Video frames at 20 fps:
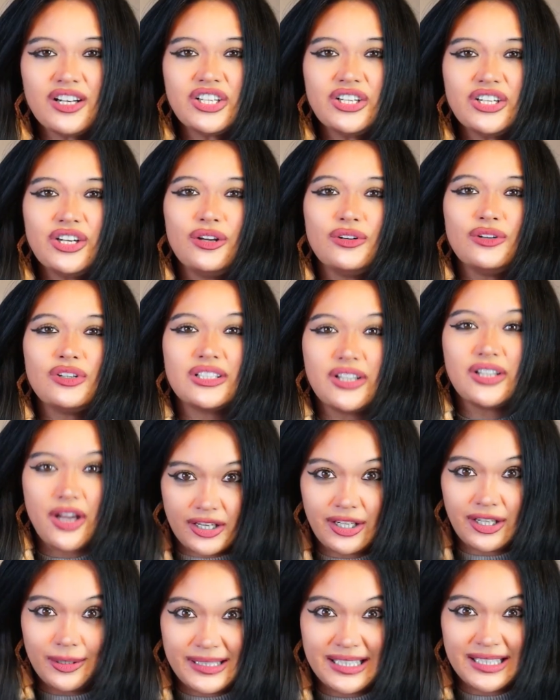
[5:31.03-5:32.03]
no
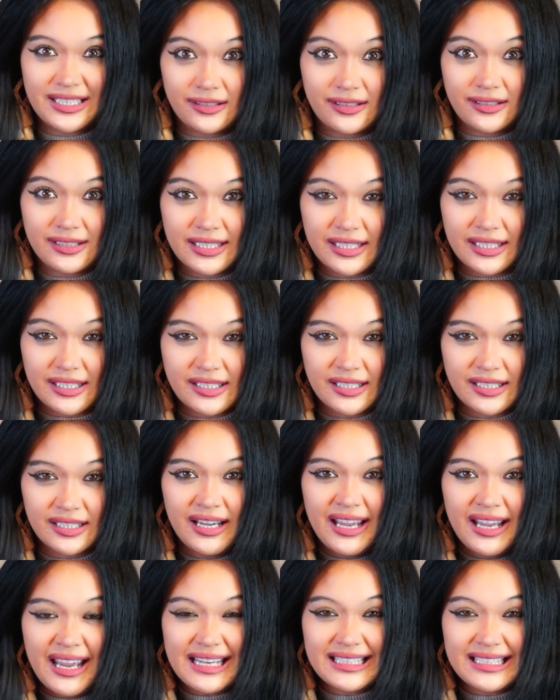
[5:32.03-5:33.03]
circumstances
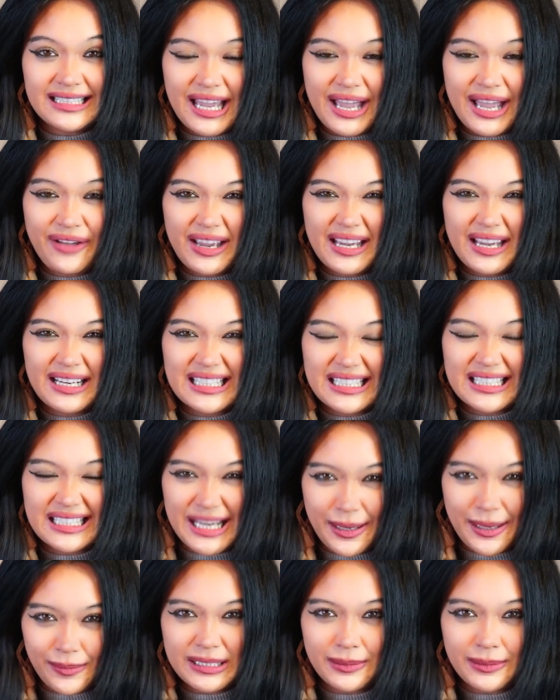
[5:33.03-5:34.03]
is it ever
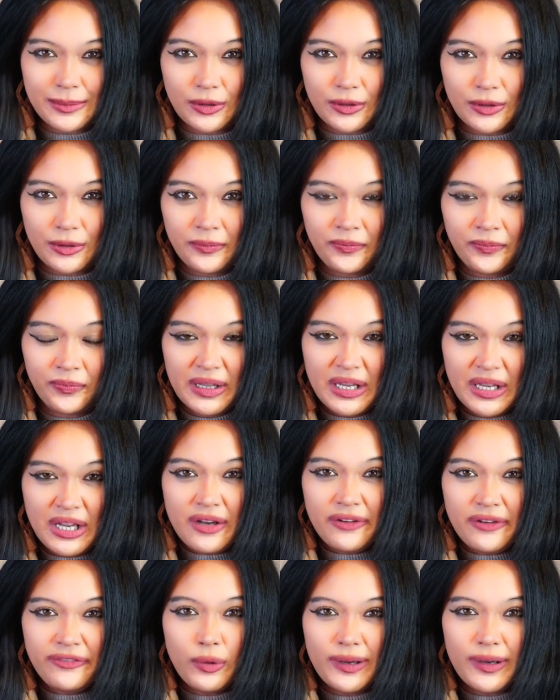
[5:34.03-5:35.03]
acceptable
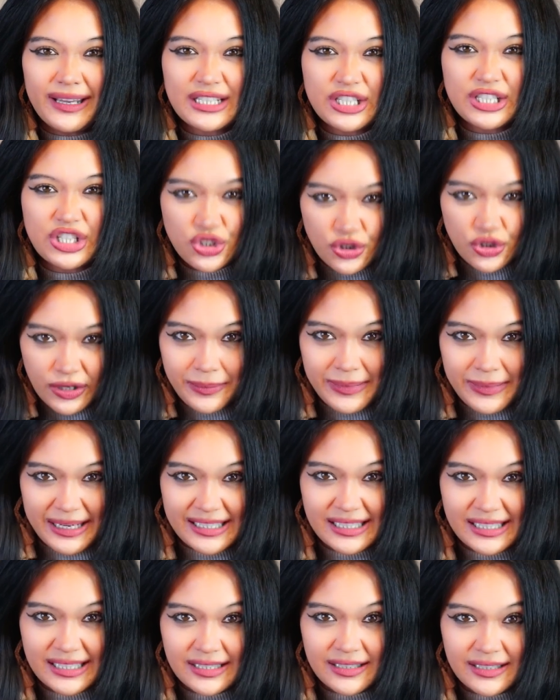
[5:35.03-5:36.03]
for
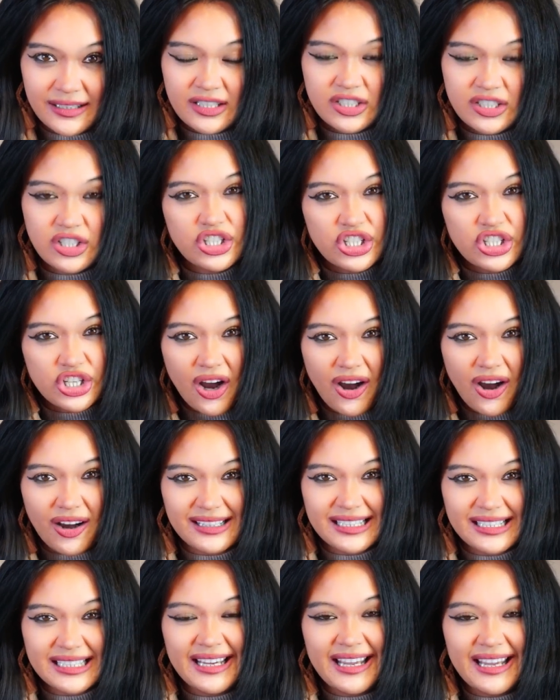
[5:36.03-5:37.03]
extremists to
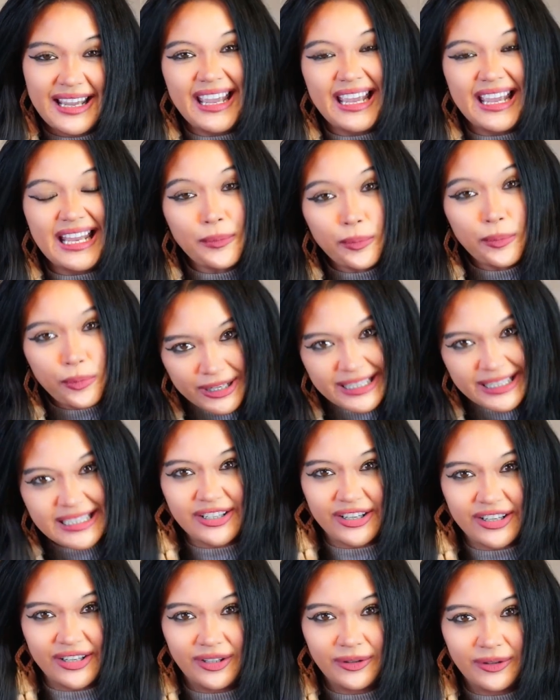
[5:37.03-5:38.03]
chant in
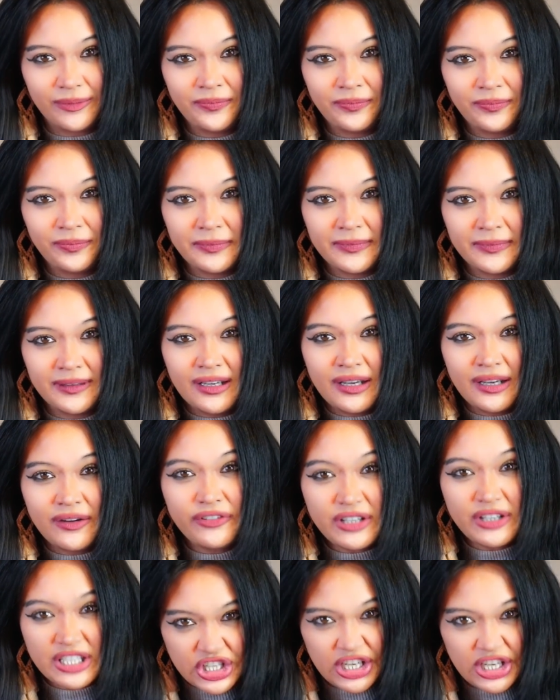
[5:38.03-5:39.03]
Britain
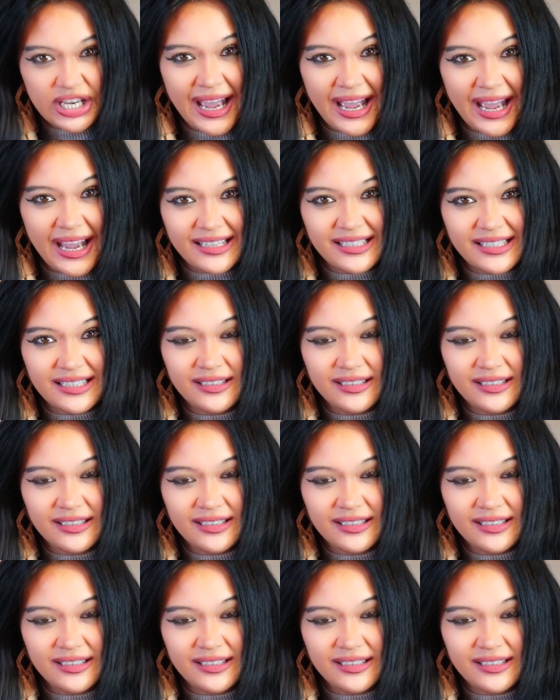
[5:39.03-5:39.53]
for Jihad,